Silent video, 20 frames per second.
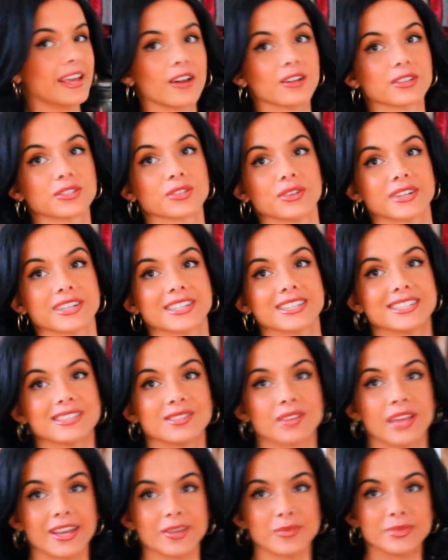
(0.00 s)
and also it
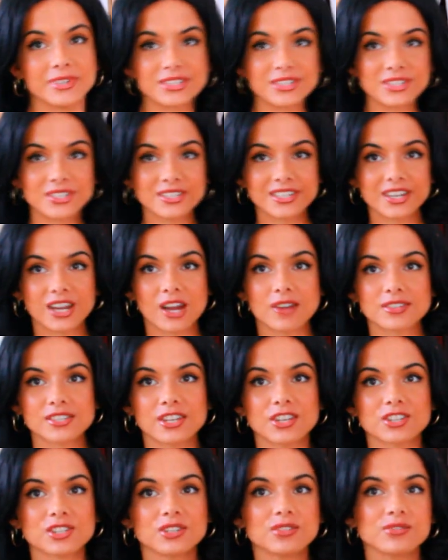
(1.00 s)
can take me into the
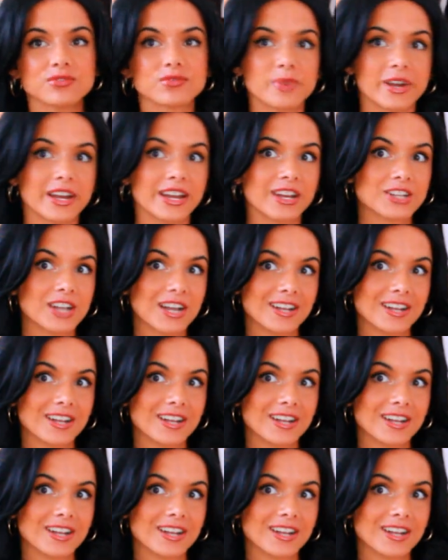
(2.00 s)
conversation of my